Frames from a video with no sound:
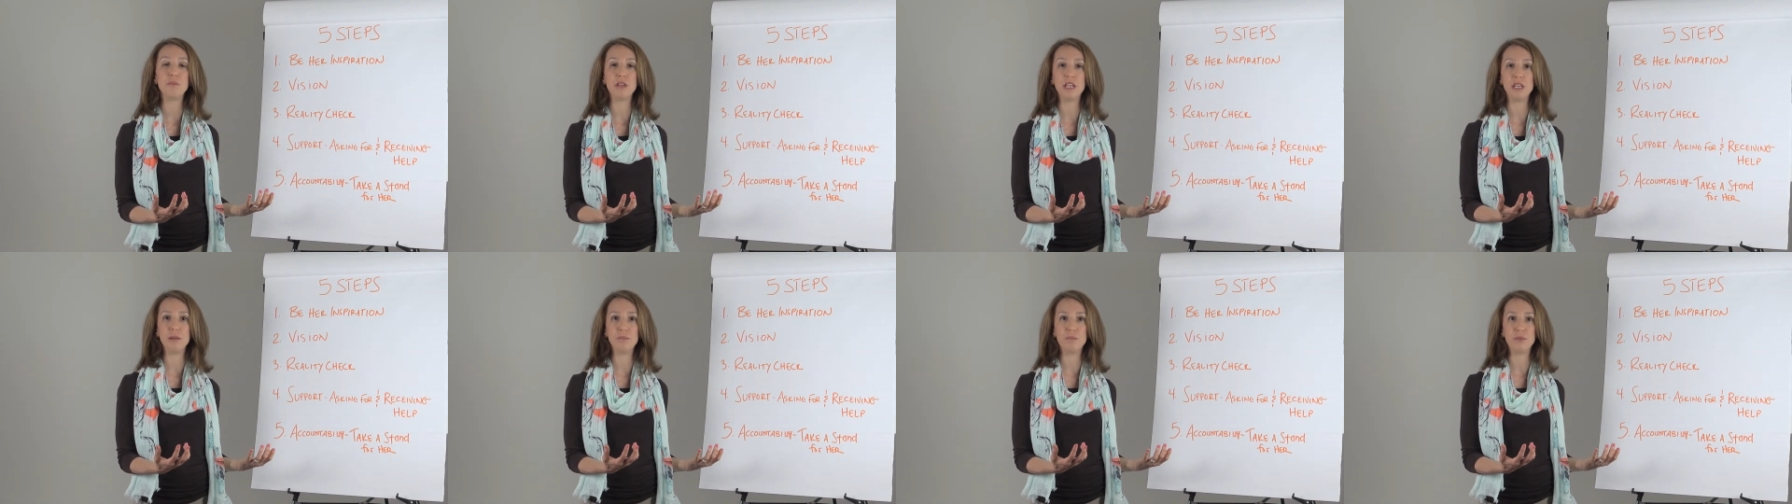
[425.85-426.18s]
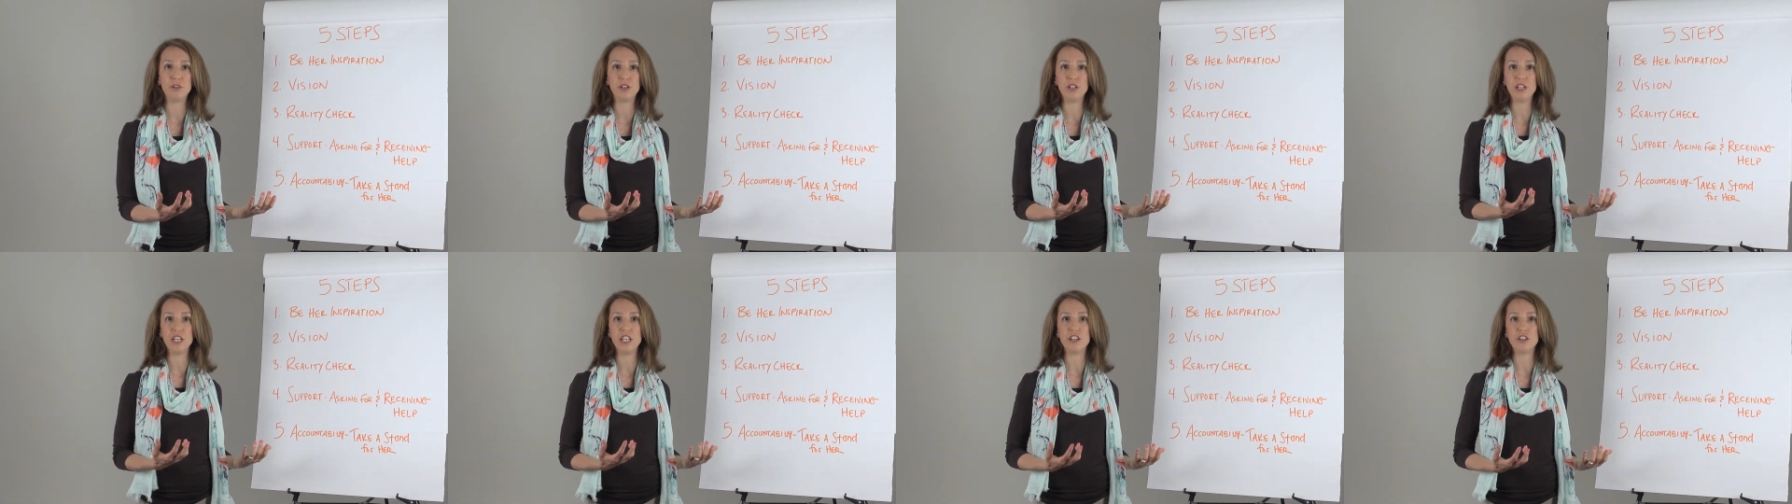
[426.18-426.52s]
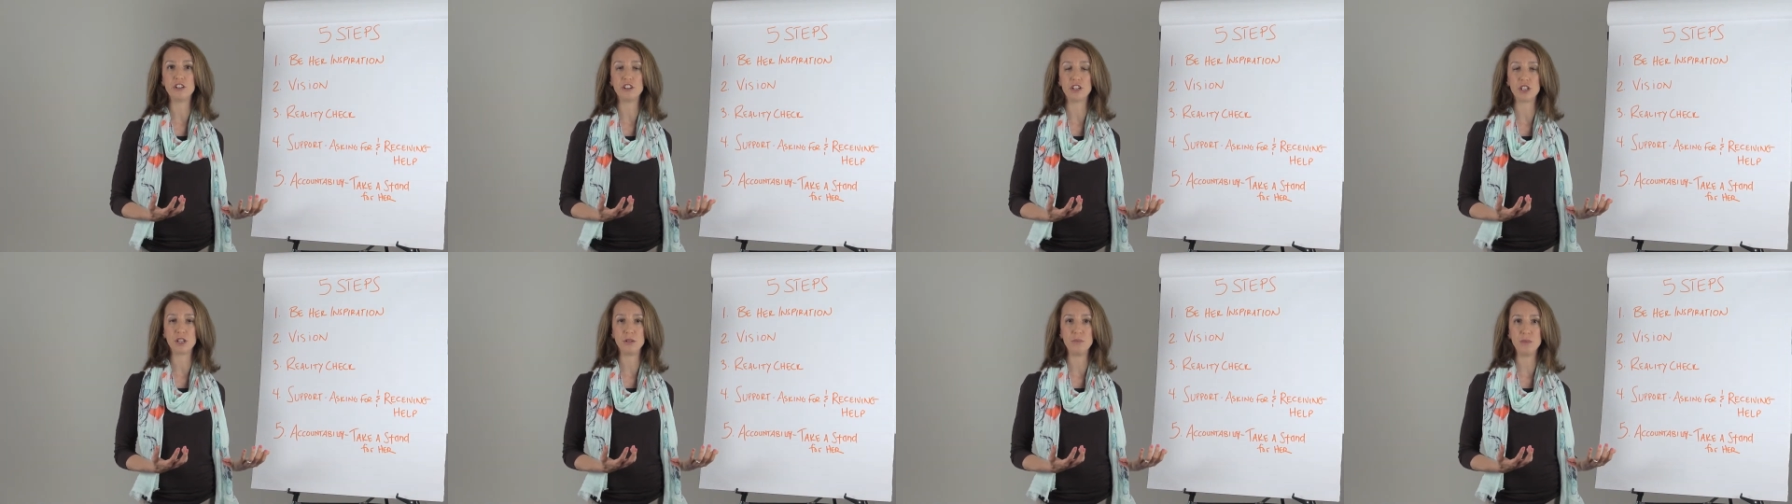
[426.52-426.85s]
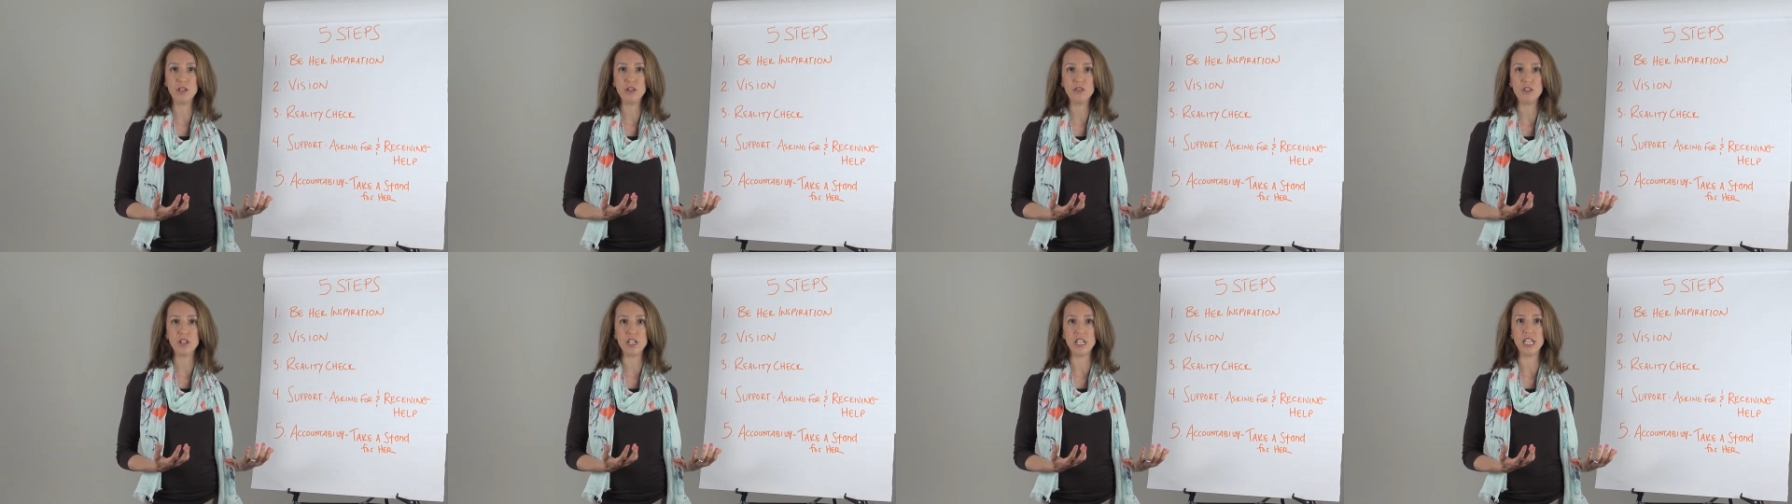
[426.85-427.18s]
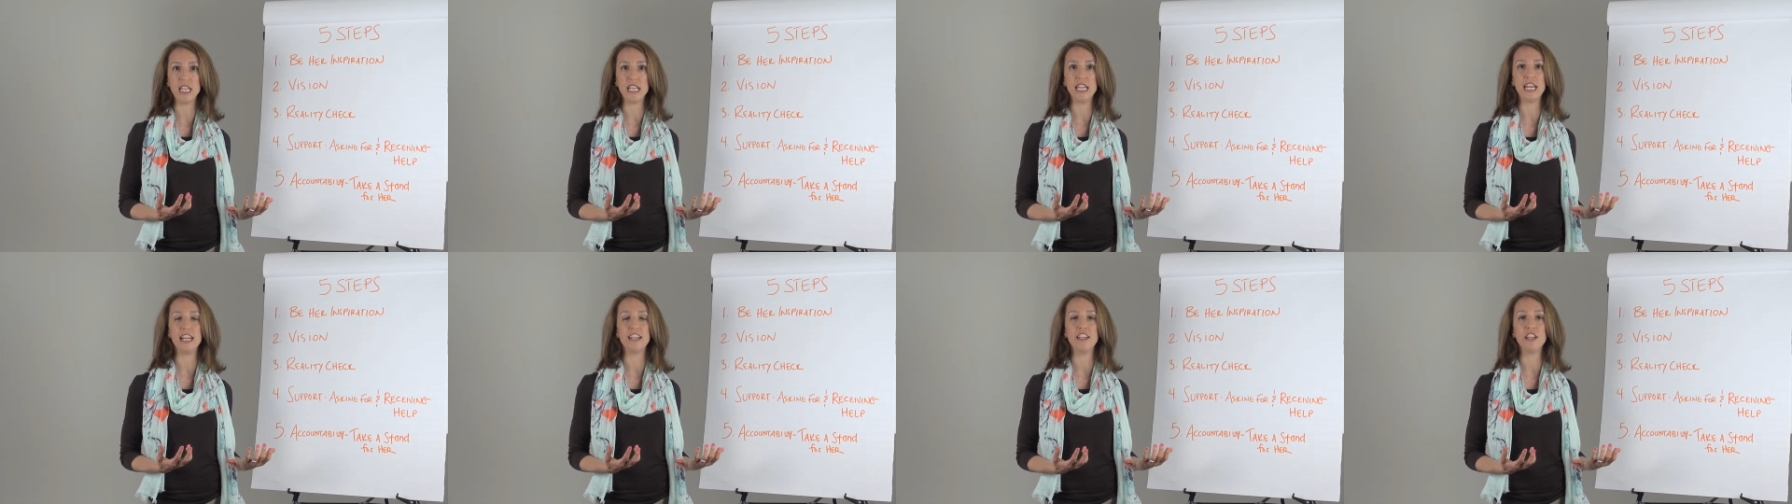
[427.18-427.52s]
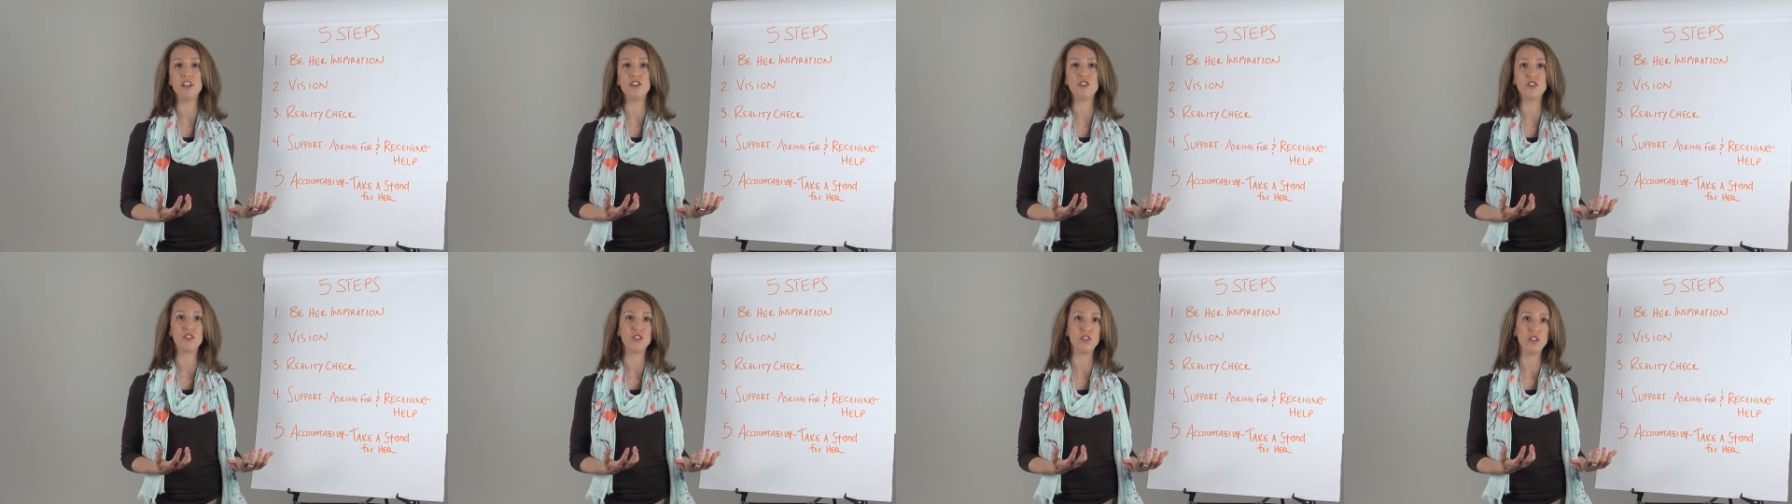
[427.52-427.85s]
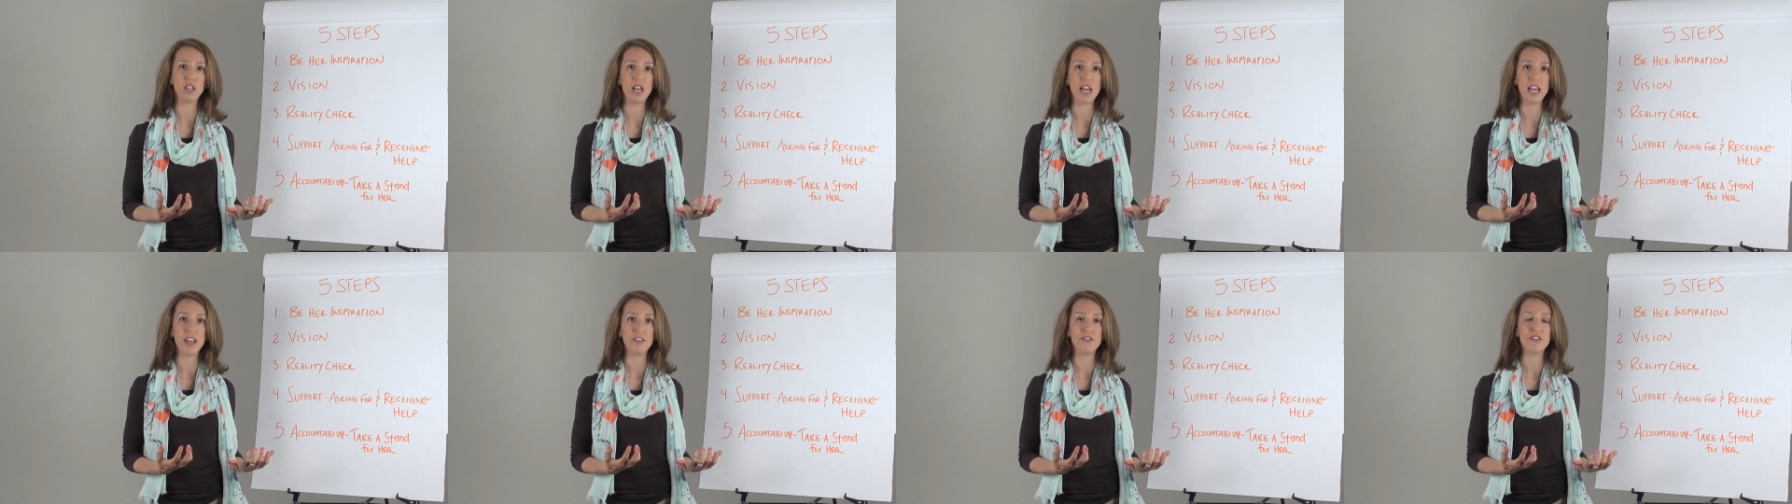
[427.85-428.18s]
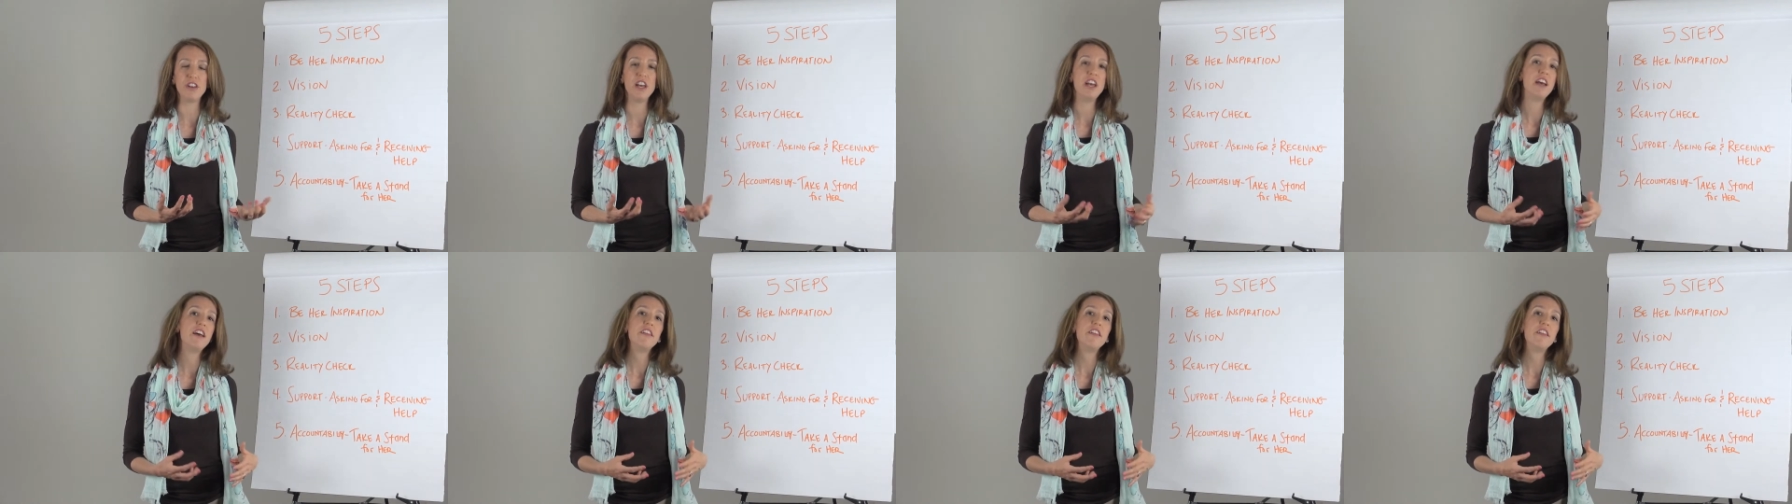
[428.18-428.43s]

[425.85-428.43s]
people in her community and in her life